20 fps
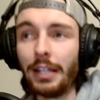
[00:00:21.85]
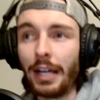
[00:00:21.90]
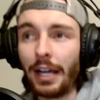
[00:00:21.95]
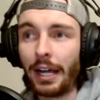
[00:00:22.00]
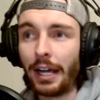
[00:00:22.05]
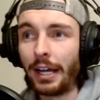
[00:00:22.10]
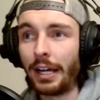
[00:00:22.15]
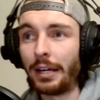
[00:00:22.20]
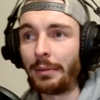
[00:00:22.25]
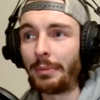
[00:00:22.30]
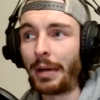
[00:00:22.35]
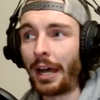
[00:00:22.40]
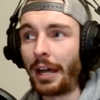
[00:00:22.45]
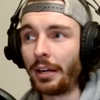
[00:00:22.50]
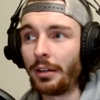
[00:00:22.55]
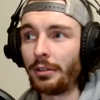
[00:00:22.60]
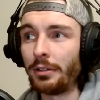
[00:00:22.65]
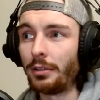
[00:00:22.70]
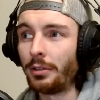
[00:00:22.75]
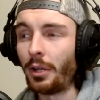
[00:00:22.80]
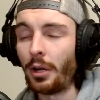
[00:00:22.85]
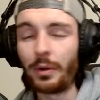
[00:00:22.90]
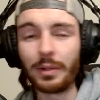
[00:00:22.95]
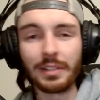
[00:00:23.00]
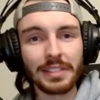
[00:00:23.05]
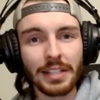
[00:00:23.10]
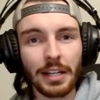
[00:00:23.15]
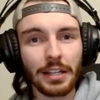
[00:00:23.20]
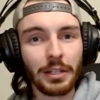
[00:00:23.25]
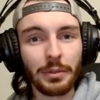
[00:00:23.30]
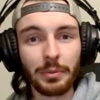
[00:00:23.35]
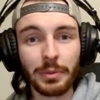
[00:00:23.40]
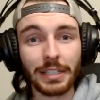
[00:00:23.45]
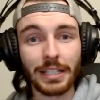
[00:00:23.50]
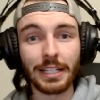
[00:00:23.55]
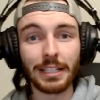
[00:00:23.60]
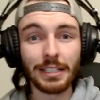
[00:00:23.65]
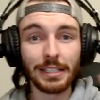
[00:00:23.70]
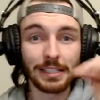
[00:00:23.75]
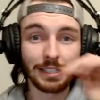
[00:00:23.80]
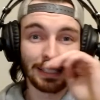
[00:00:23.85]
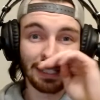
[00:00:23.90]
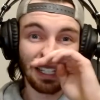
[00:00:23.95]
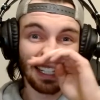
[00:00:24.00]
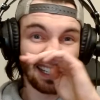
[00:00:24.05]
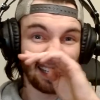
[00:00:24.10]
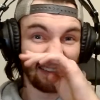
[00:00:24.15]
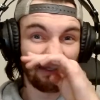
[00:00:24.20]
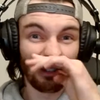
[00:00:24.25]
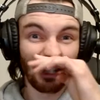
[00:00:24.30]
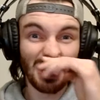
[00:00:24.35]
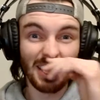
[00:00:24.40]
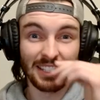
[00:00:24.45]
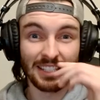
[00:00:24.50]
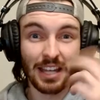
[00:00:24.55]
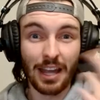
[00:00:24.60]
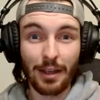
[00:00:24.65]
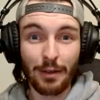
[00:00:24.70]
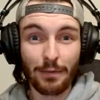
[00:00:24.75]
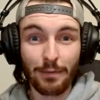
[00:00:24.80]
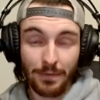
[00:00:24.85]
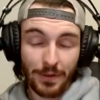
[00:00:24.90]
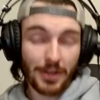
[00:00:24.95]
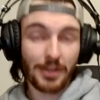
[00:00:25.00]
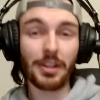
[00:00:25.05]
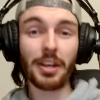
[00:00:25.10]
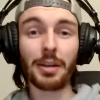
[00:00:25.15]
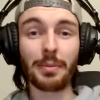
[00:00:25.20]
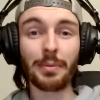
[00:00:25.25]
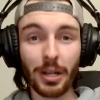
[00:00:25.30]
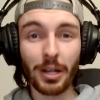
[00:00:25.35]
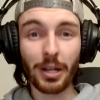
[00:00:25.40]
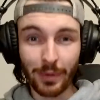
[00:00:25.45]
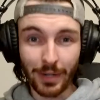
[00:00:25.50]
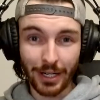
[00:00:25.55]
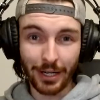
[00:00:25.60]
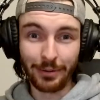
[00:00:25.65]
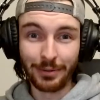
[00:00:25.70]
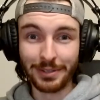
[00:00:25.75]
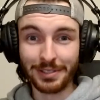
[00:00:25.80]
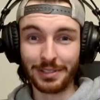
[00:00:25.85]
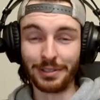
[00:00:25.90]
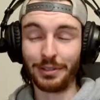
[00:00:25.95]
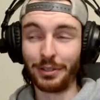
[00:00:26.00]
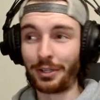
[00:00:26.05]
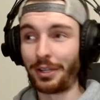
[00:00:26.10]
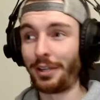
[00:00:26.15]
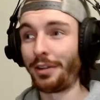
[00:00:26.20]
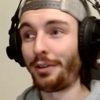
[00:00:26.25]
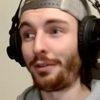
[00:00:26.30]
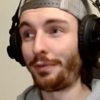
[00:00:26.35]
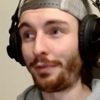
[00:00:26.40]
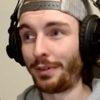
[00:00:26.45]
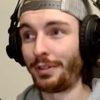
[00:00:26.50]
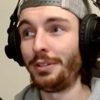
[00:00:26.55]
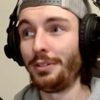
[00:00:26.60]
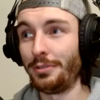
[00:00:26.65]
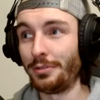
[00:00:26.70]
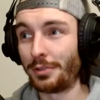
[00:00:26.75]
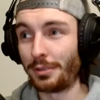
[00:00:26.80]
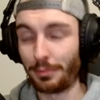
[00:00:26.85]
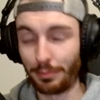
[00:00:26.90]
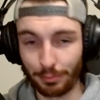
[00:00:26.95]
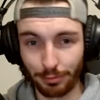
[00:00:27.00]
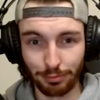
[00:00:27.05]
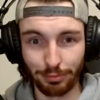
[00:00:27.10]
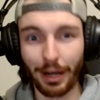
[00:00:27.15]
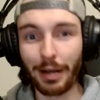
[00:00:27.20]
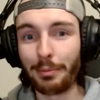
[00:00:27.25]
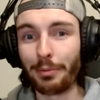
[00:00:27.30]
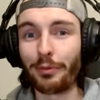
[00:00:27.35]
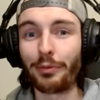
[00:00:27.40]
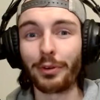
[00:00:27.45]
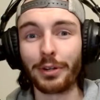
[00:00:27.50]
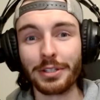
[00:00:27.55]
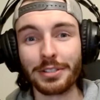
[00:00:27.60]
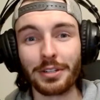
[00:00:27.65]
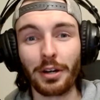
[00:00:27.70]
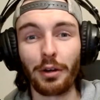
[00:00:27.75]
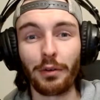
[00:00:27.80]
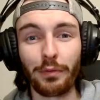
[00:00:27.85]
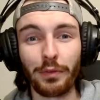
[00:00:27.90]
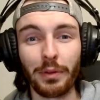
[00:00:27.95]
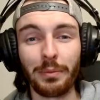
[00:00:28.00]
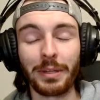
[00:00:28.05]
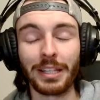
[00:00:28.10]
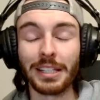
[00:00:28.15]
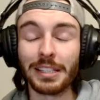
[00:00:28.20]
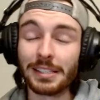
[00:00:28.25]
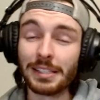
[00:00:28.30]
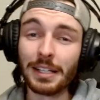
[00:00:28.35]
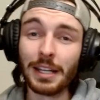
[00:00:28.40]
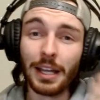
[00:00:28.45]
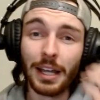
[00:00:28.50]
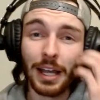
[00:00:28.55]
I don't know exactly what that is because I found out about it when I was looking for news right before I started filming this.